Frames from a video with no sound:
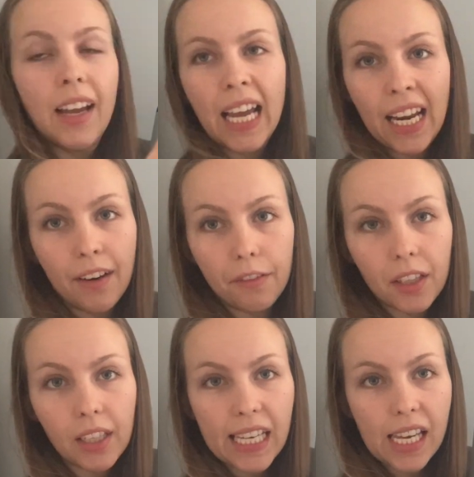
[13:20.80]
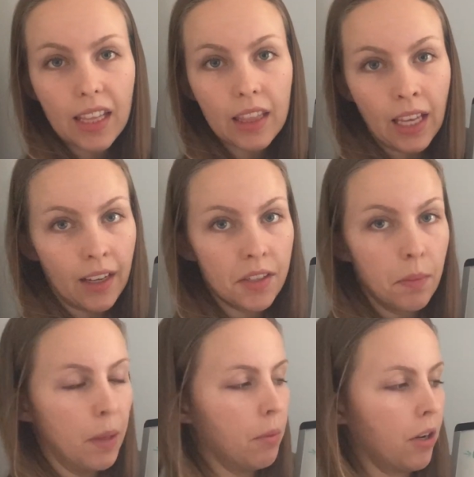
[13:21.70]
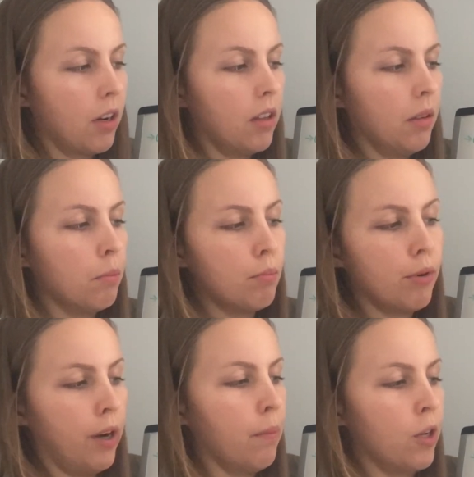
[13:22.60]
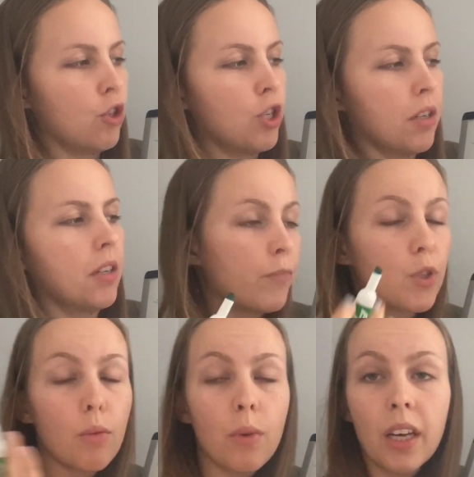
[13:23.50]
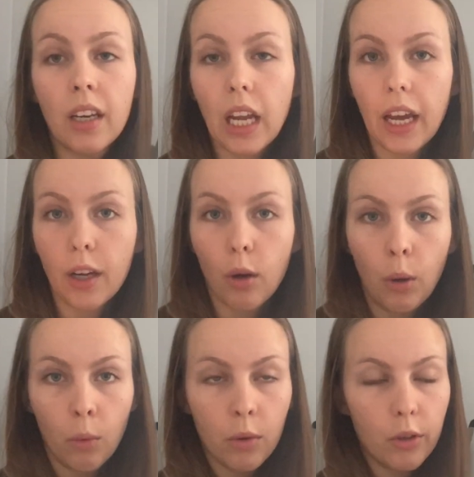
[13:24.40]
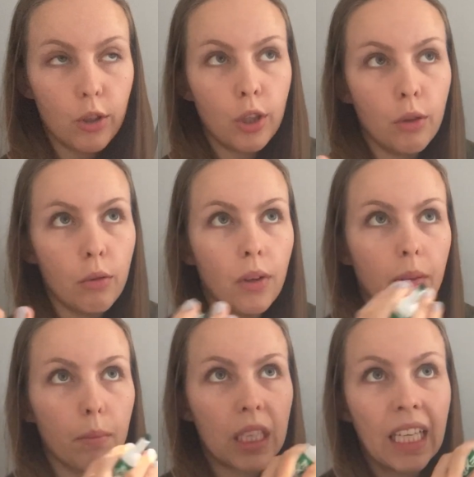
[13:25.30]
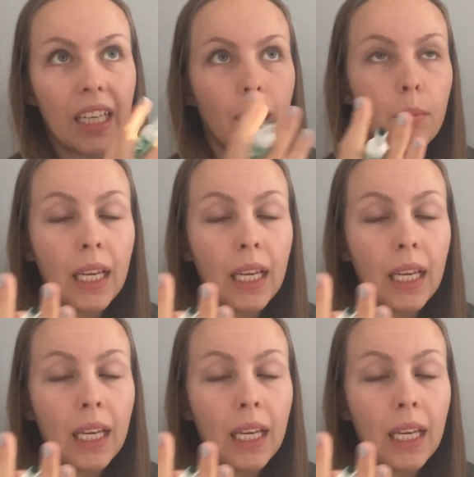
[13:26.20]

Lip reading: And I feel like that is my book column pretty much done. So when I go to plan out my